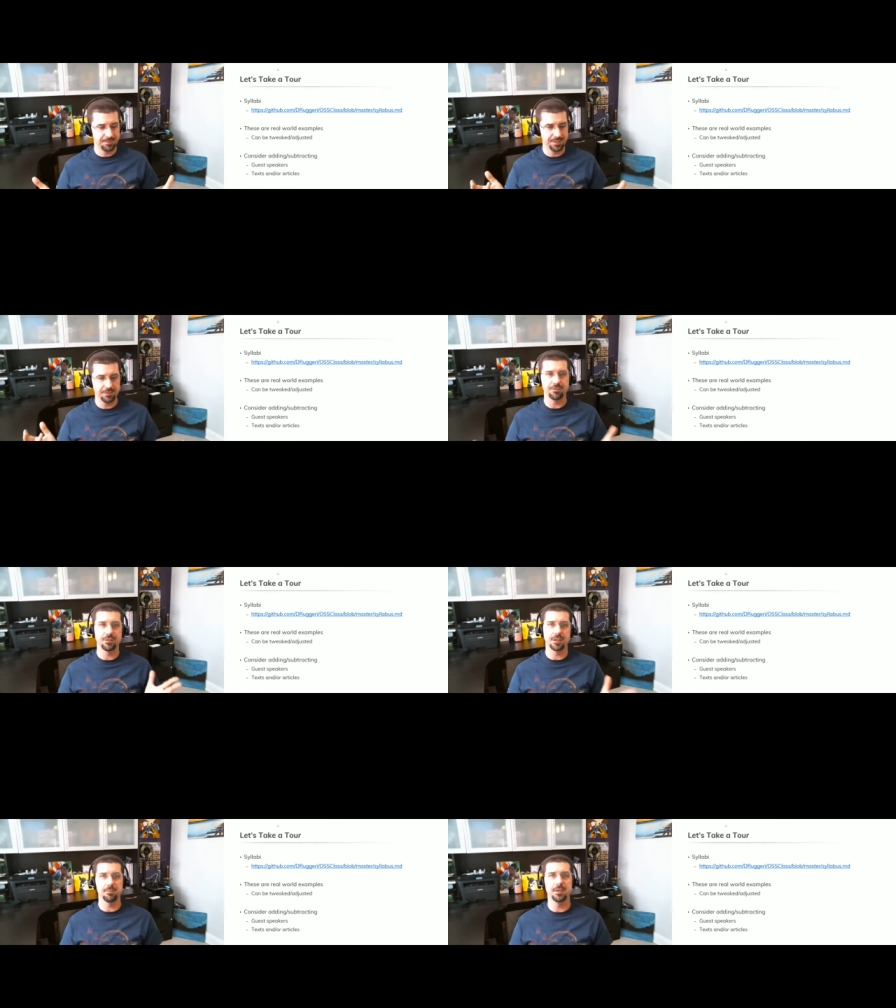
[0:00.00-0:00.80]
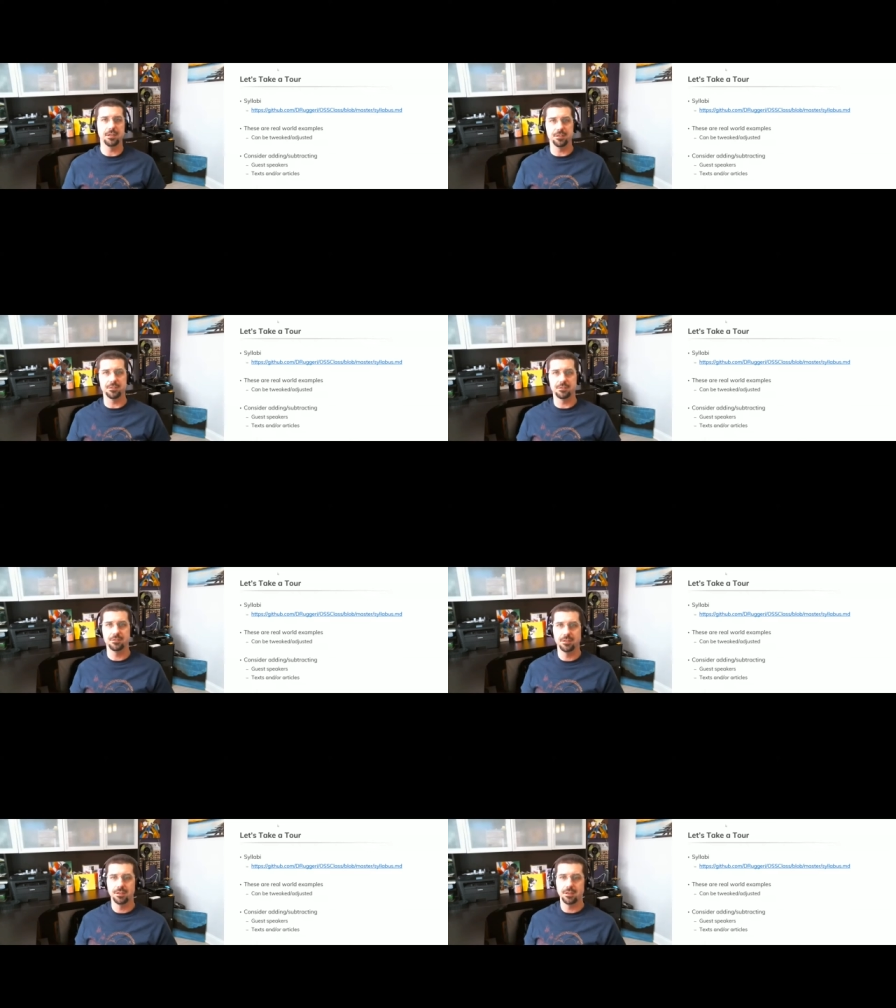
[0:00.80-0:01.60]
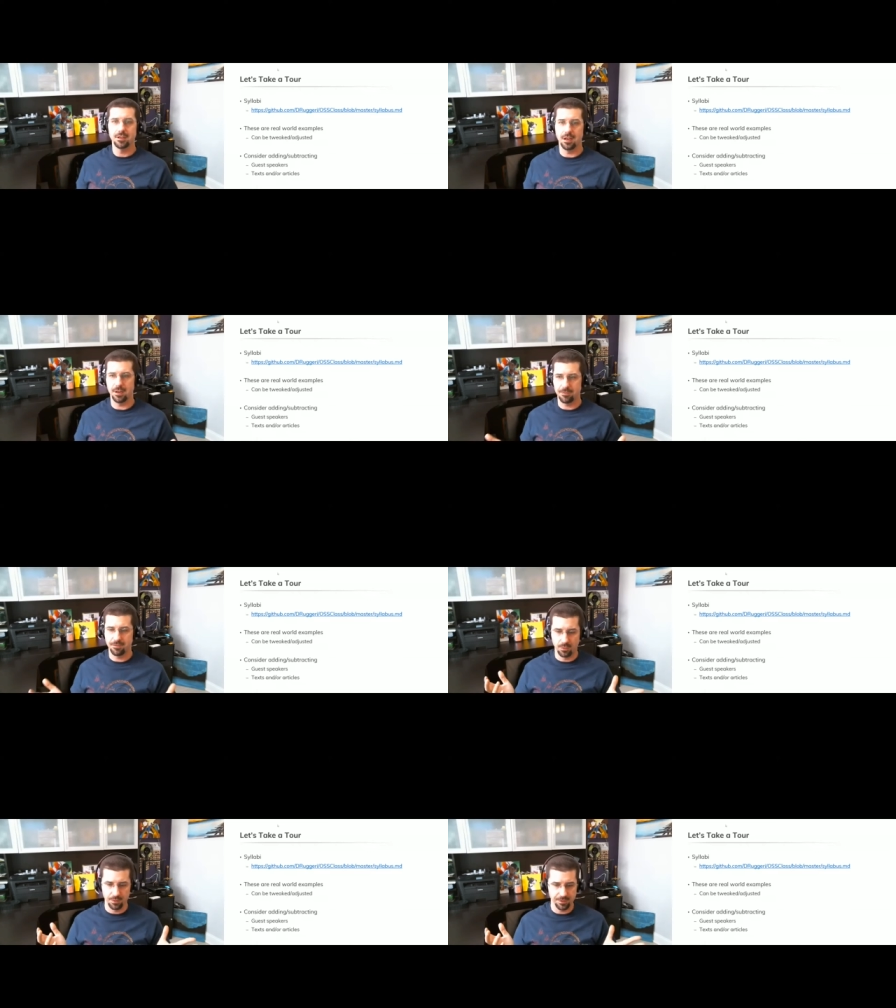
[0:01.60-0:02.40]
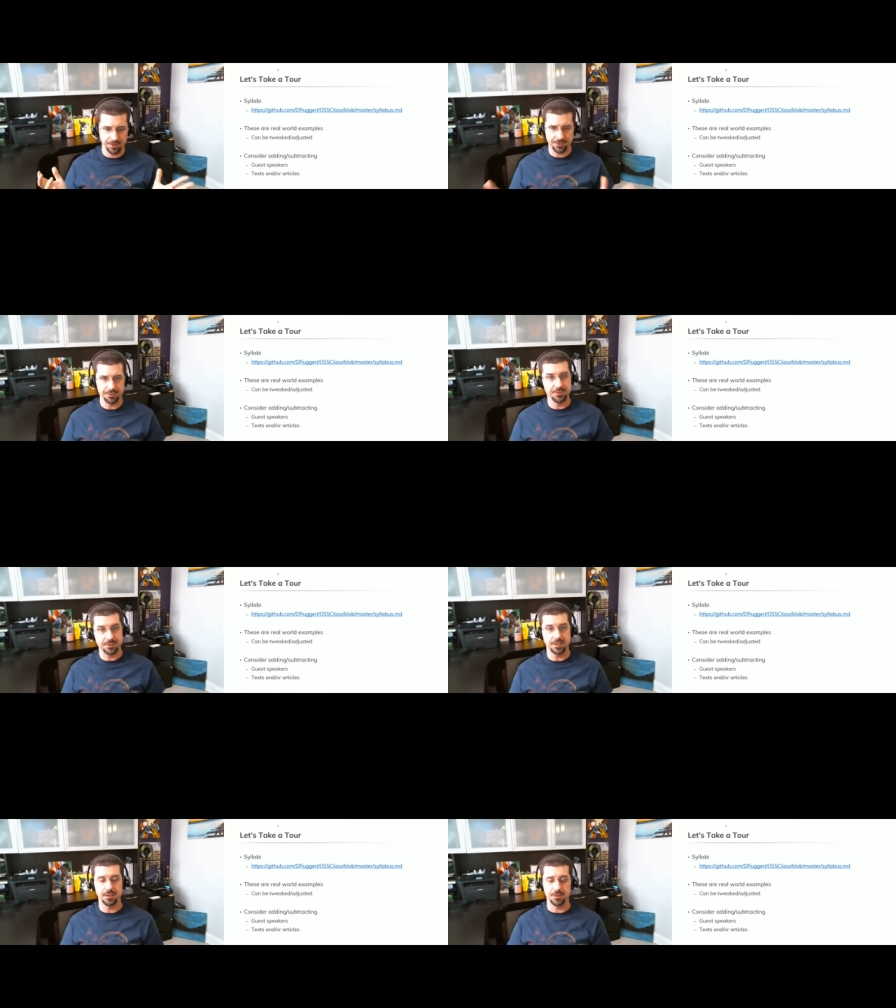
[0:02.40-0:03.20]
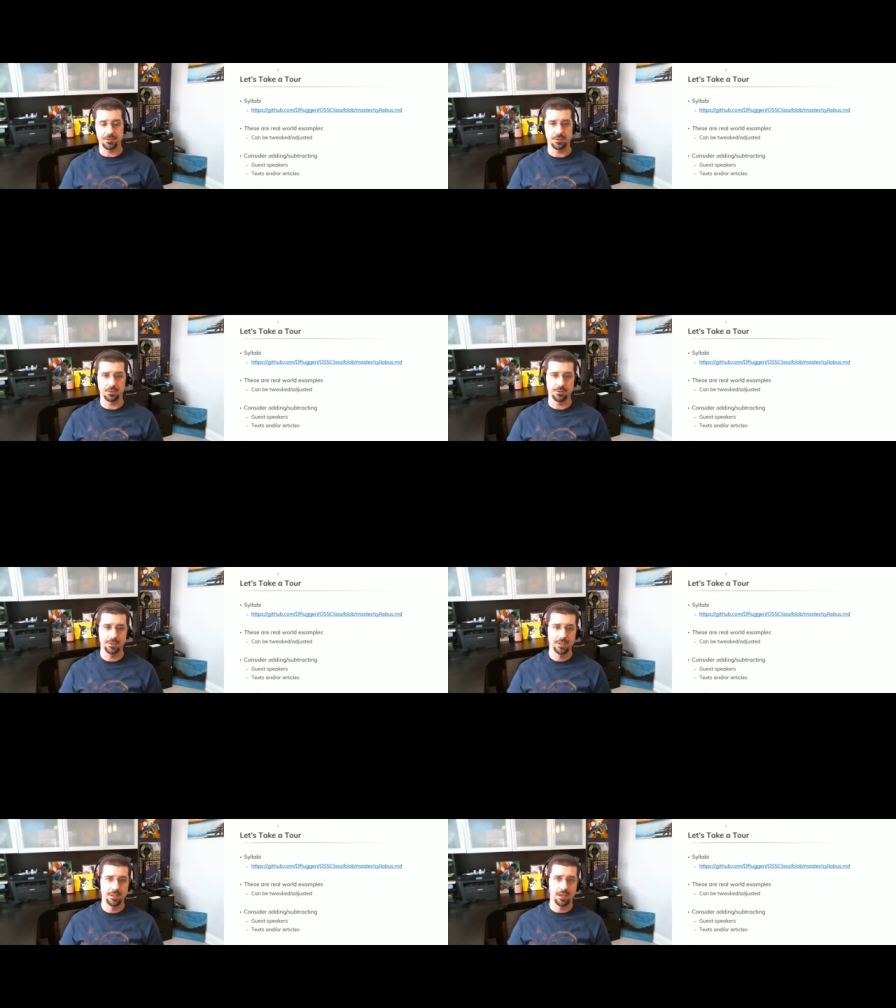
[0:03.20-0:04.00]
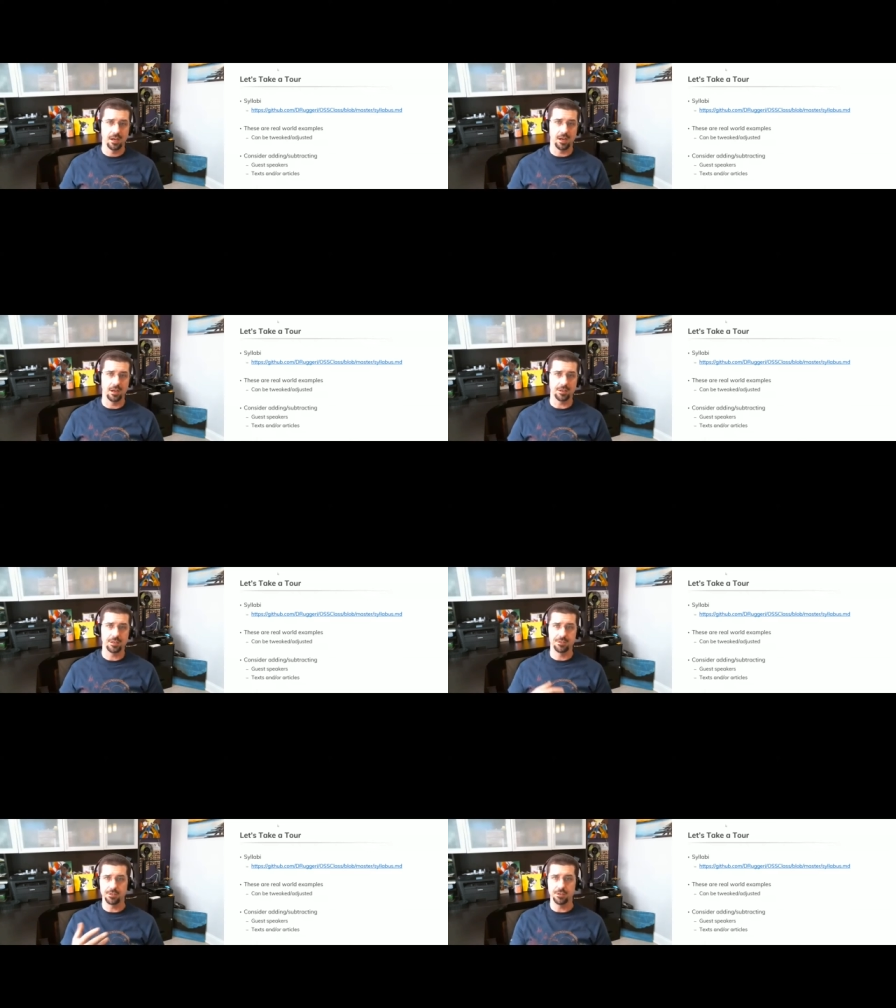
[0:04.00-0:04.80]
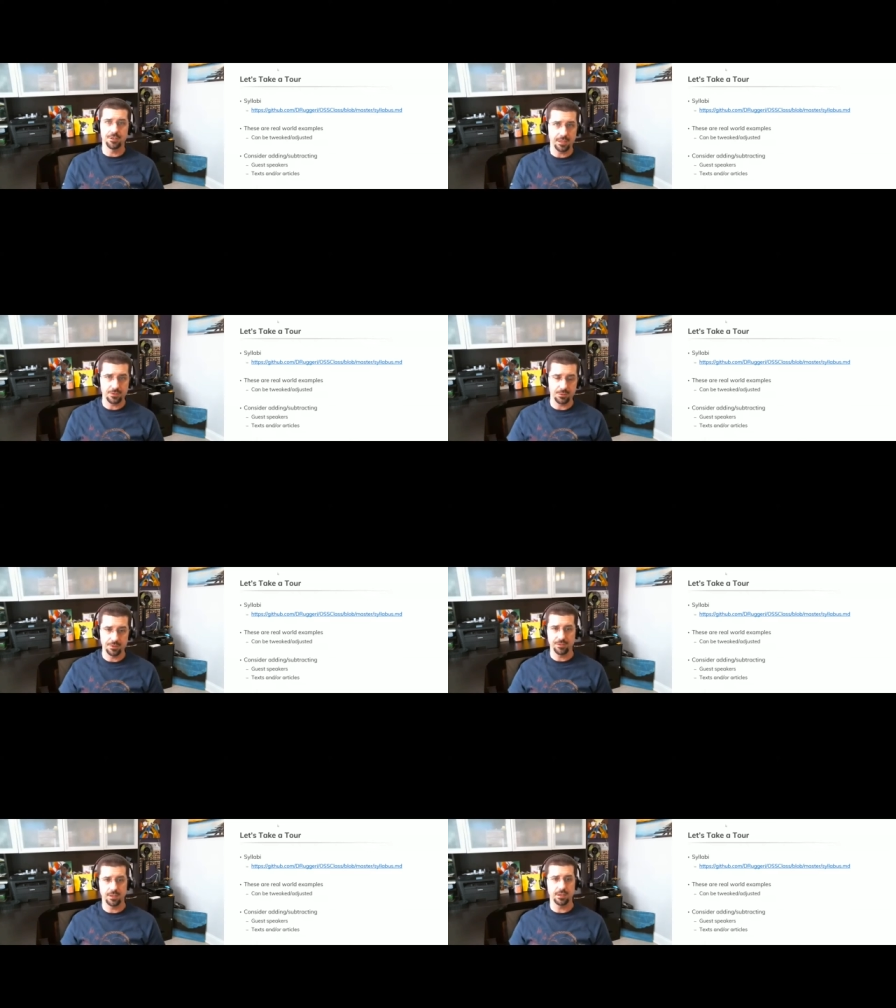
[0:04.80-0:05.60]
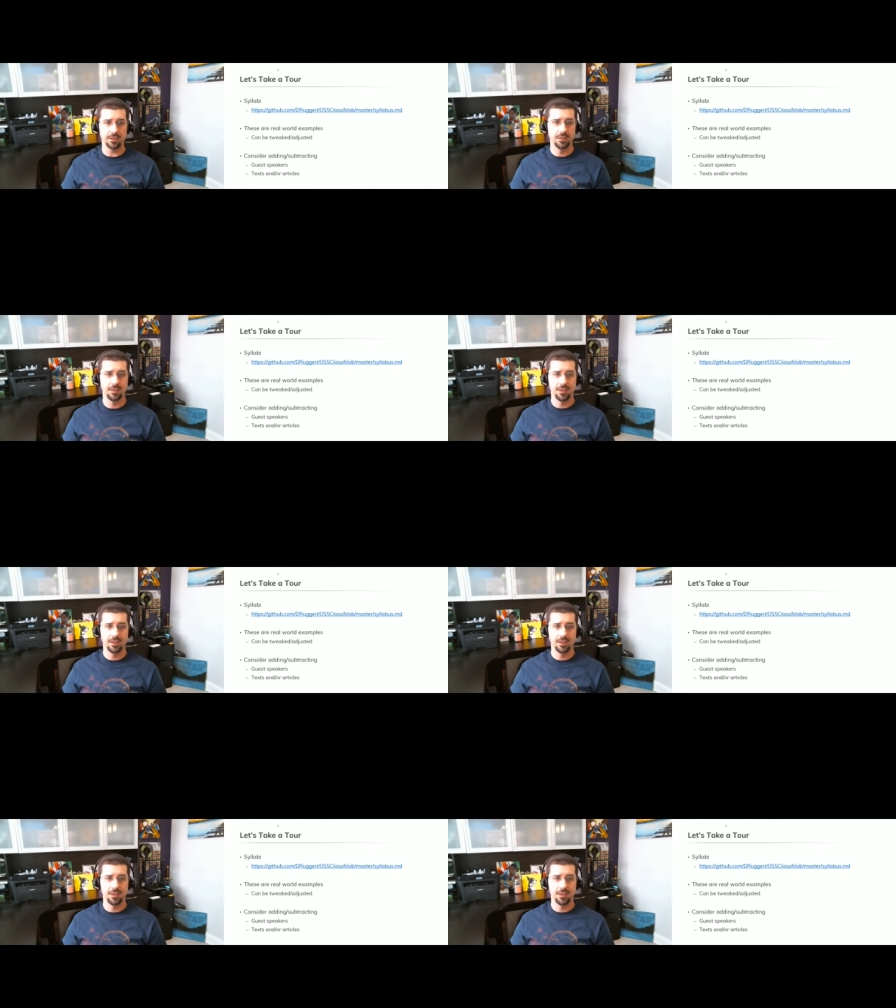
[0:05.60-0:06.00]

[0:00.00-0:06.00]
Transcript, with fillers: differing opinions uh, for the students to hear so uh, consider that sort of thing.